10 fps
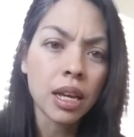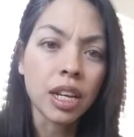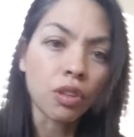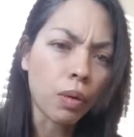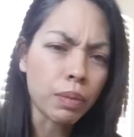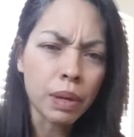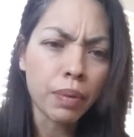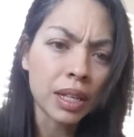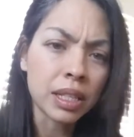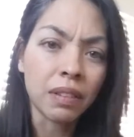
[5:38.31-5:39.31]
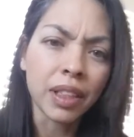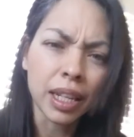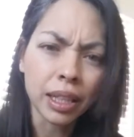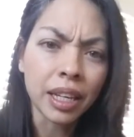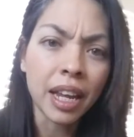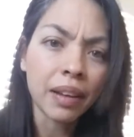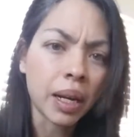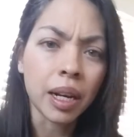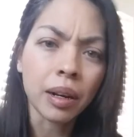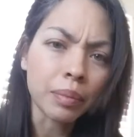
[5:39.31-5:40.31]
You know, I want to be positive, then I think
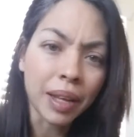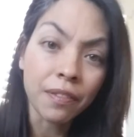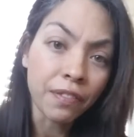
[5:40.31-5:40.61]
negative, and I'm like